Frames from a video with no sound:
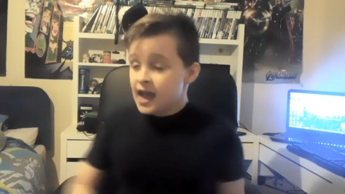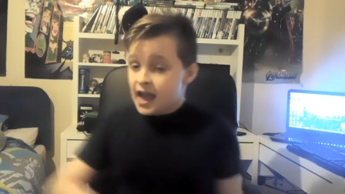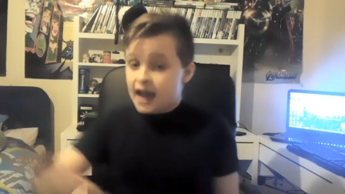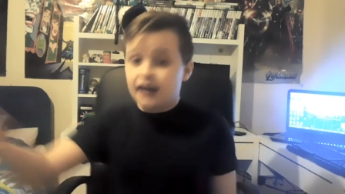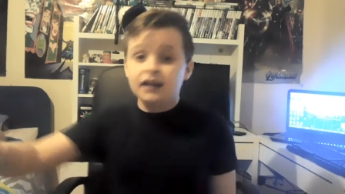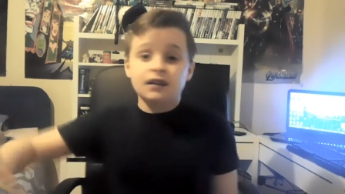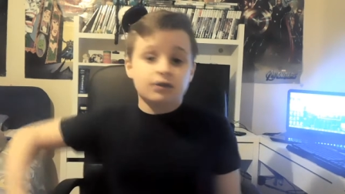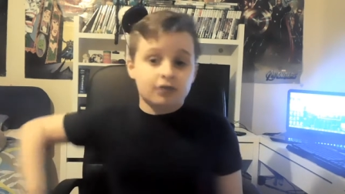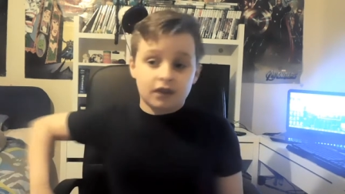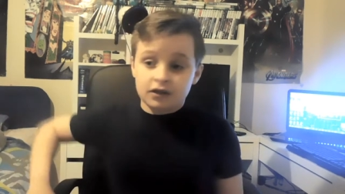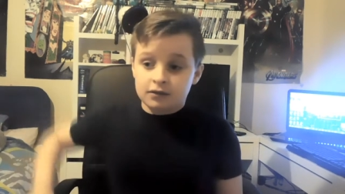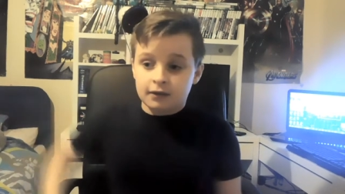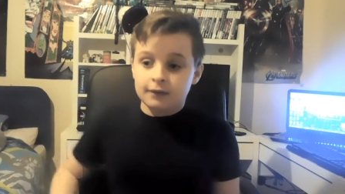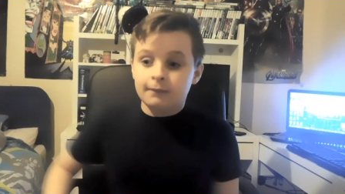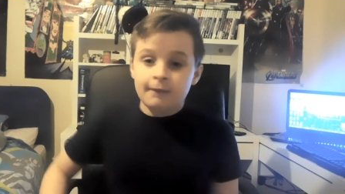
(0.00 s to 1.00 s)

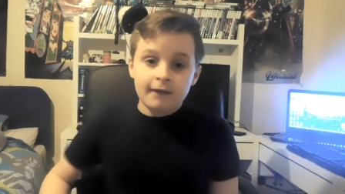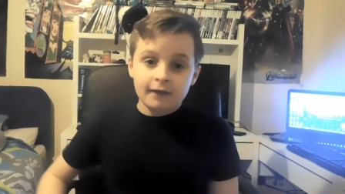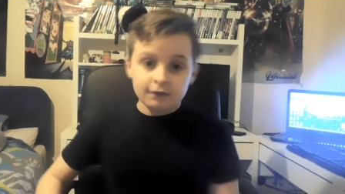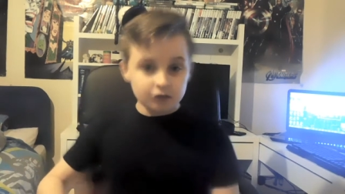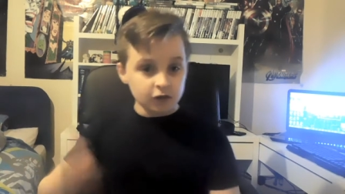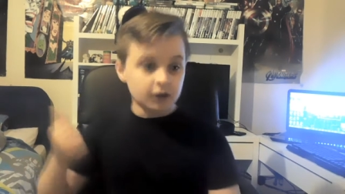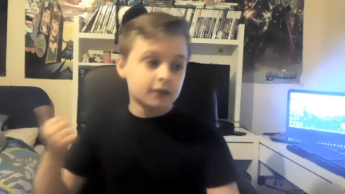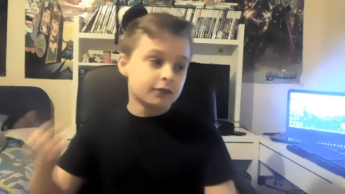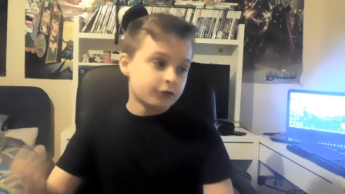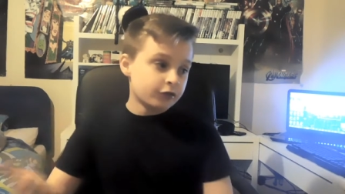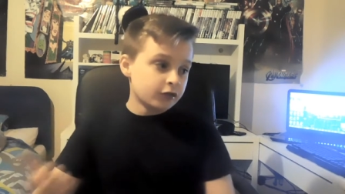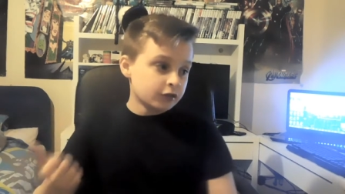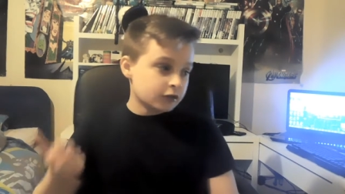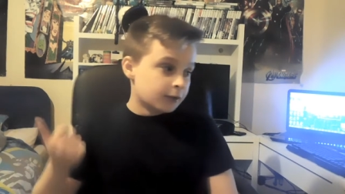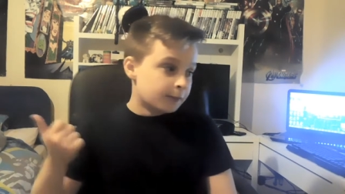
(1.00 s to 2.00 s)
Anything, like the
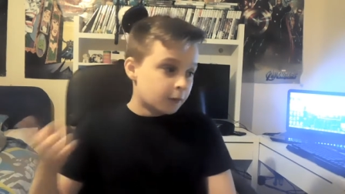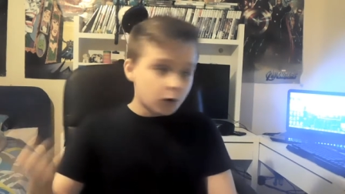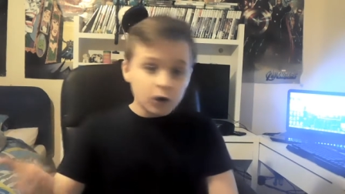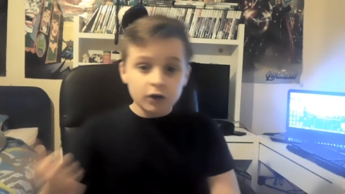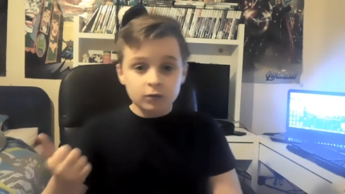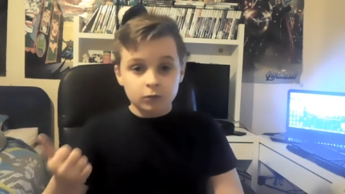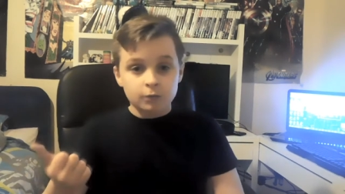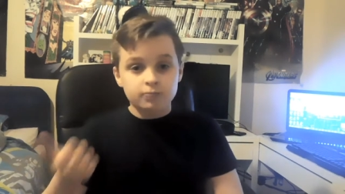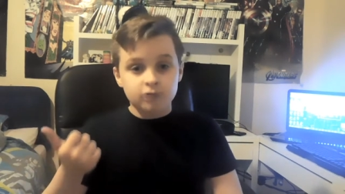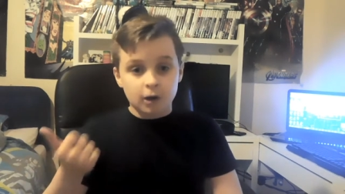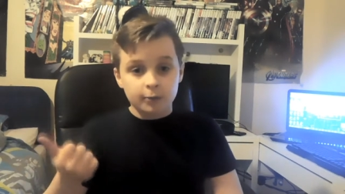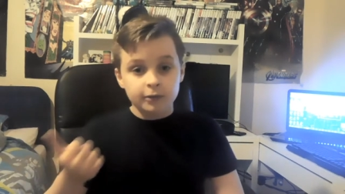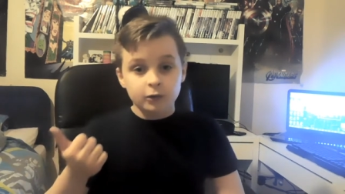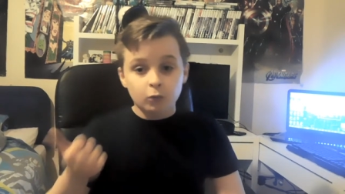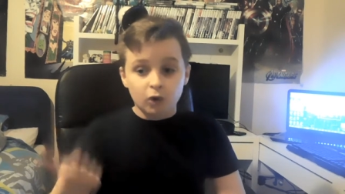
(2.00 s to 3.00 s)
the boy would
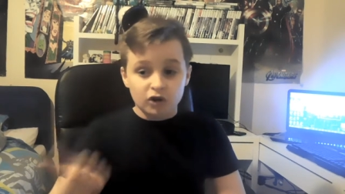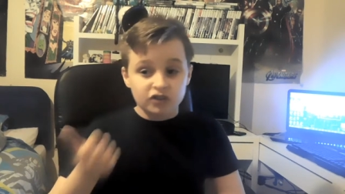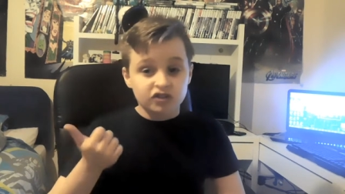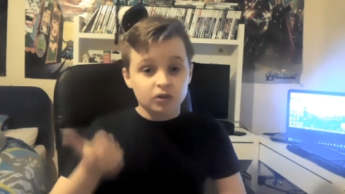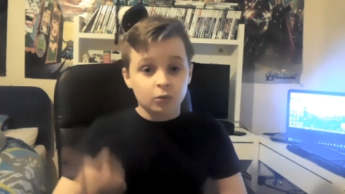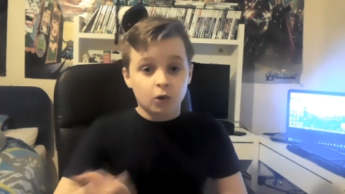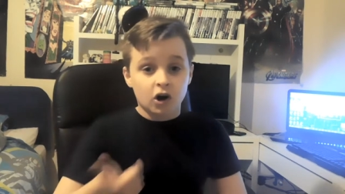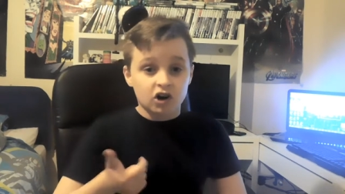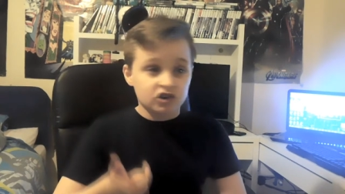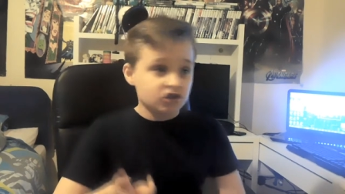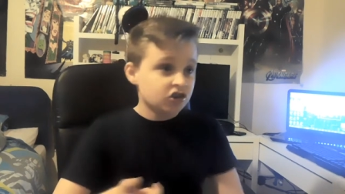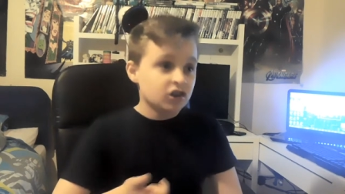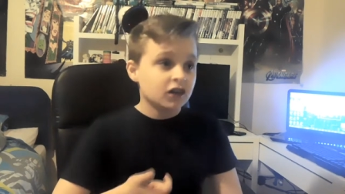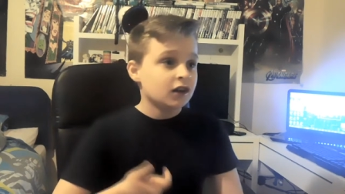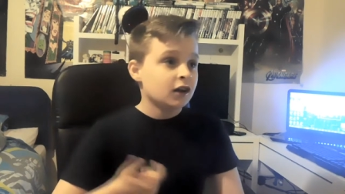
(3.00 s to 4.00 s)
probably want to
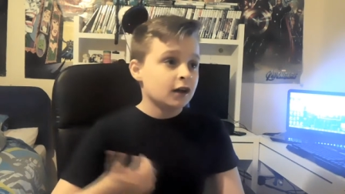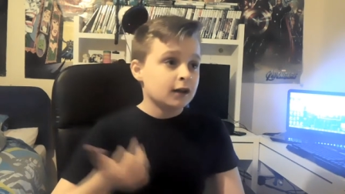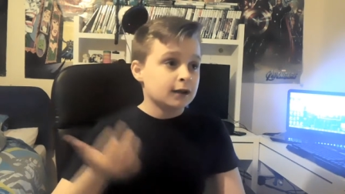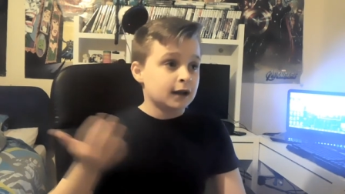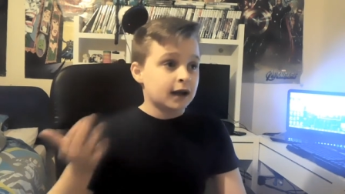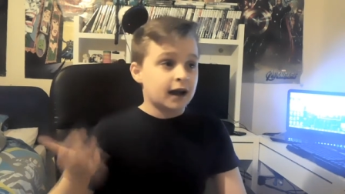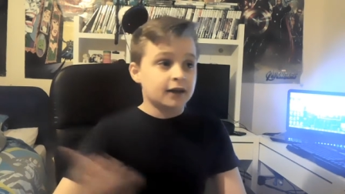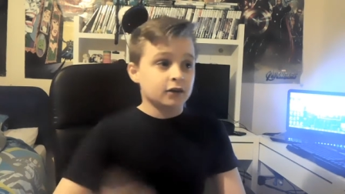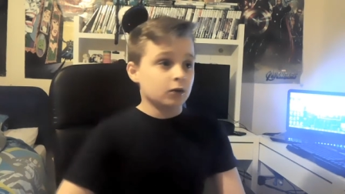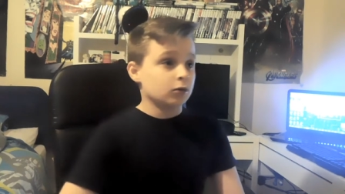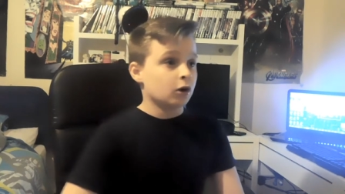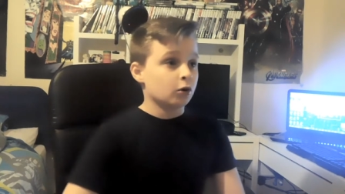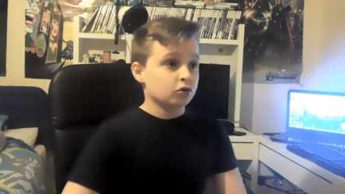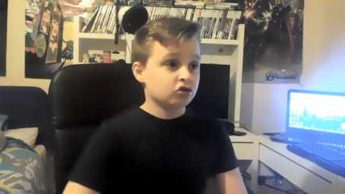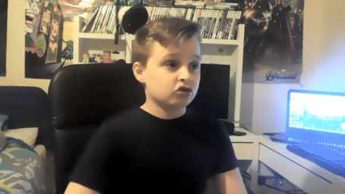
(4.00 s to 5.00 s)
watch, like, I
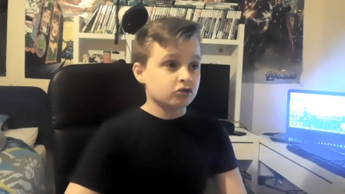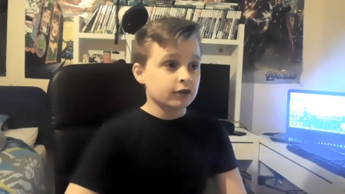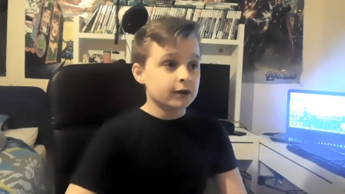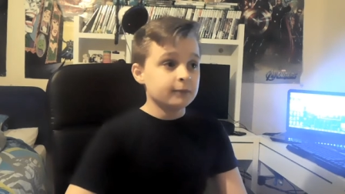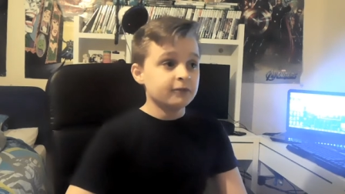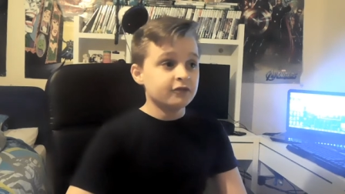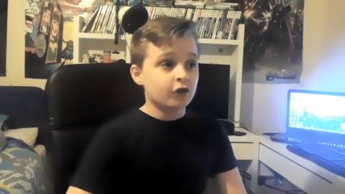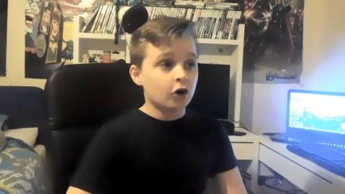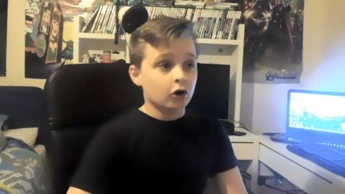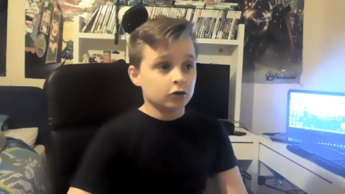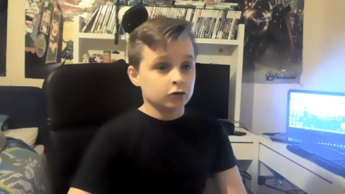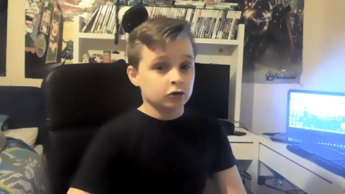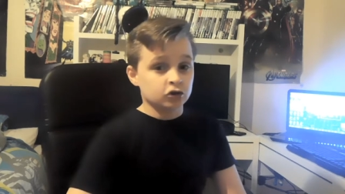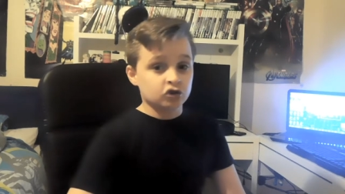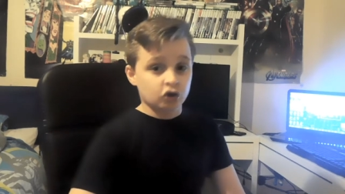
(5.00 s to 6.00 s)
don't know, Scream
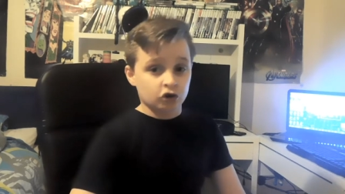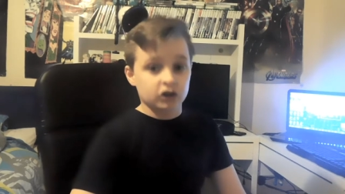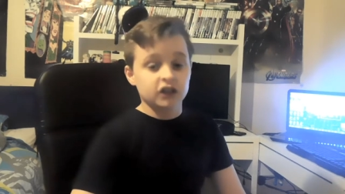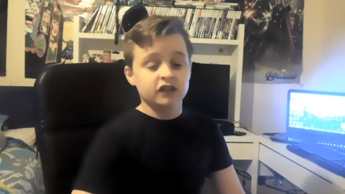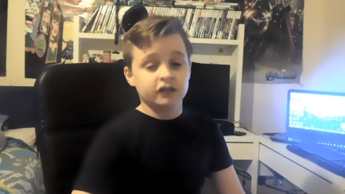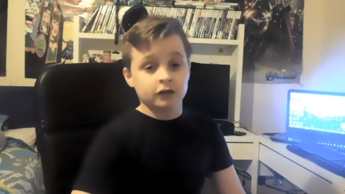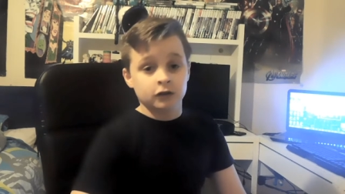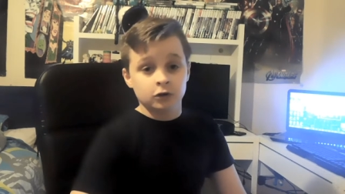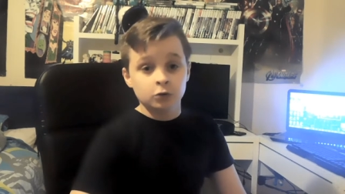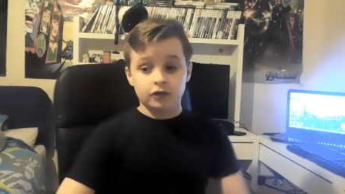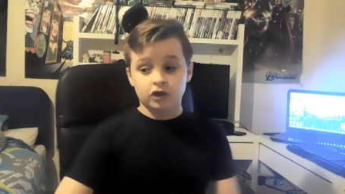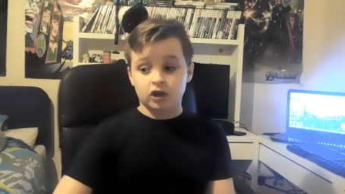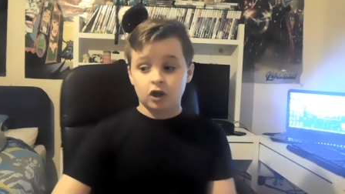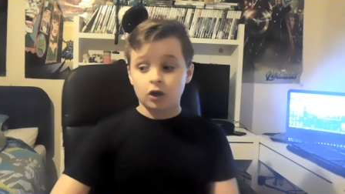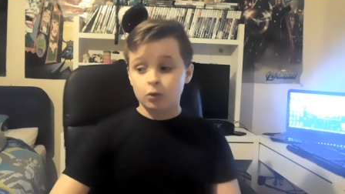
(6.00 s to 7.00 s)
four or Chucky two.
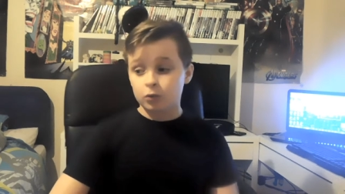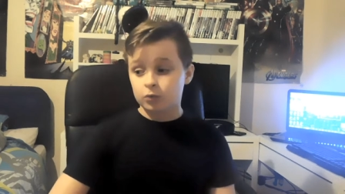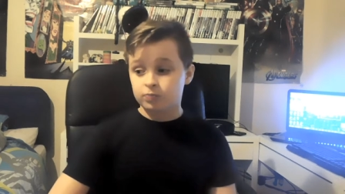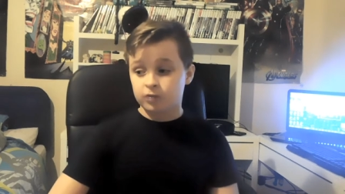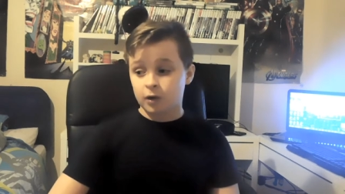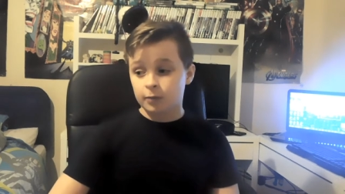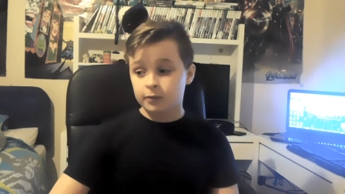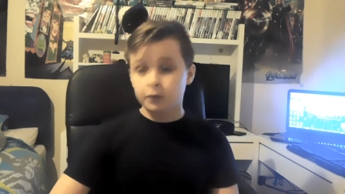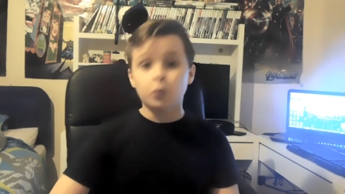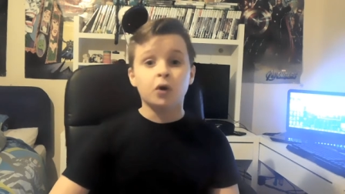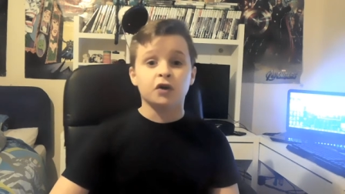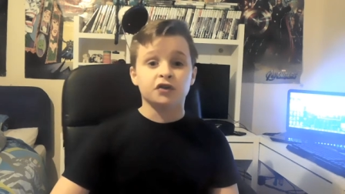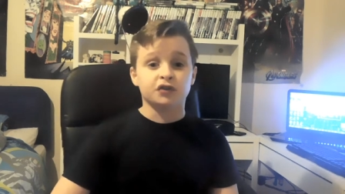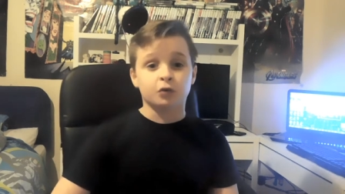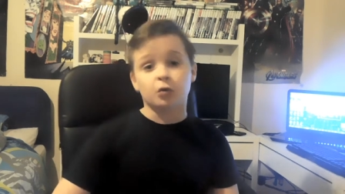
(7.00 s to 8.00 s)
The girl would probably
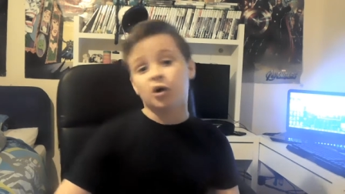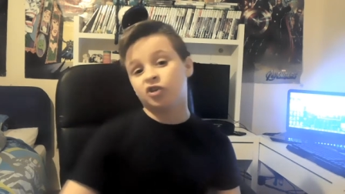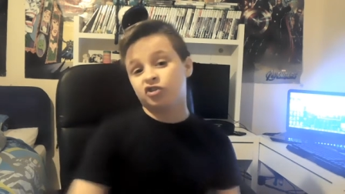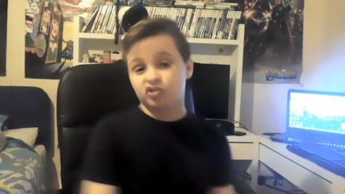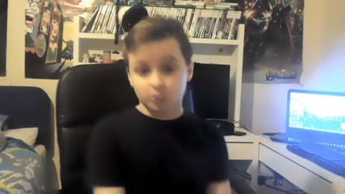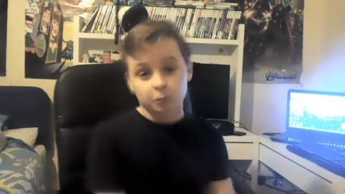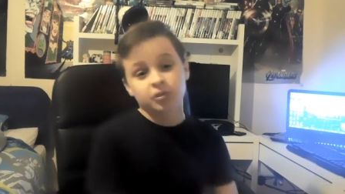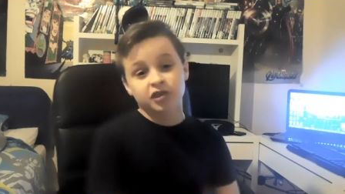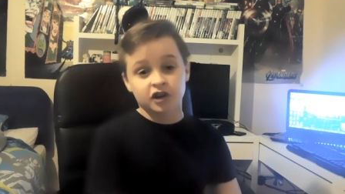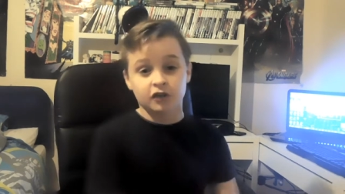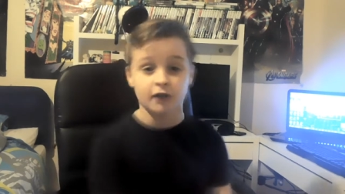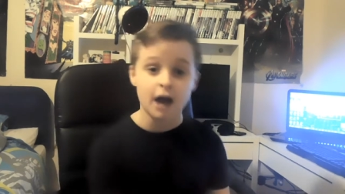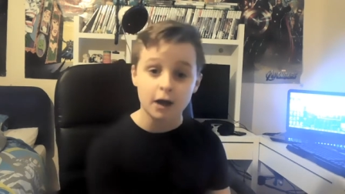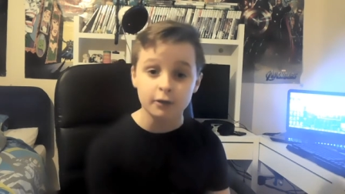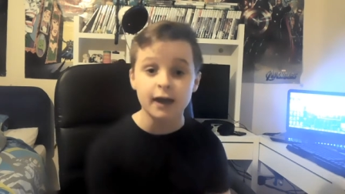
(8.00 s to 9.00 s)
want to watch something
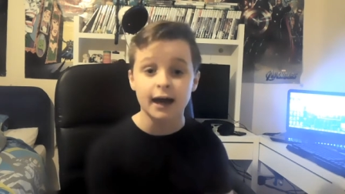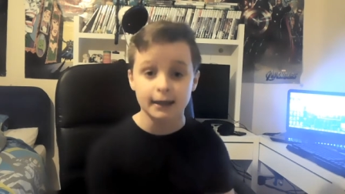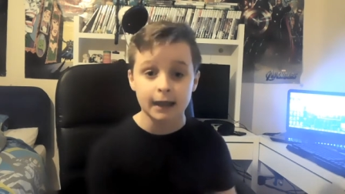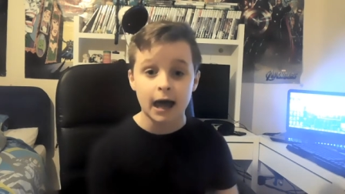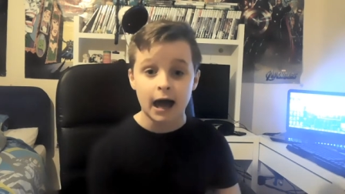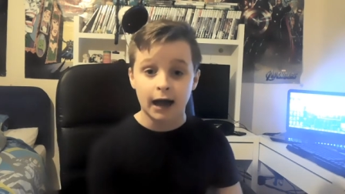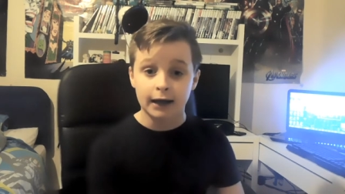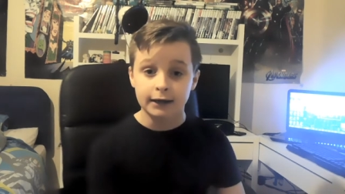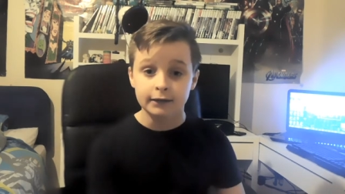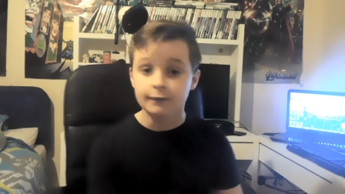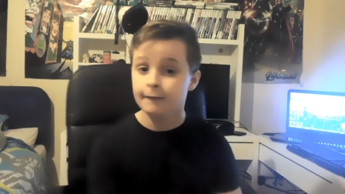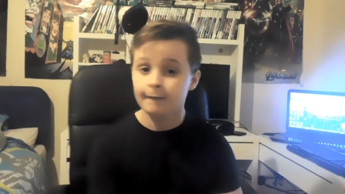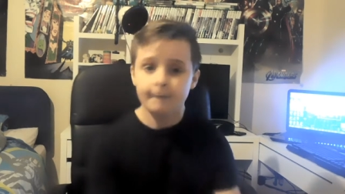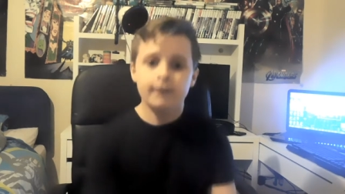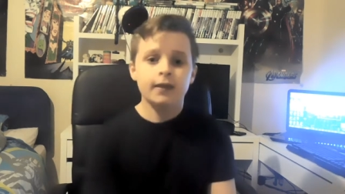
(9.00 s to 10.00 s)
around that line.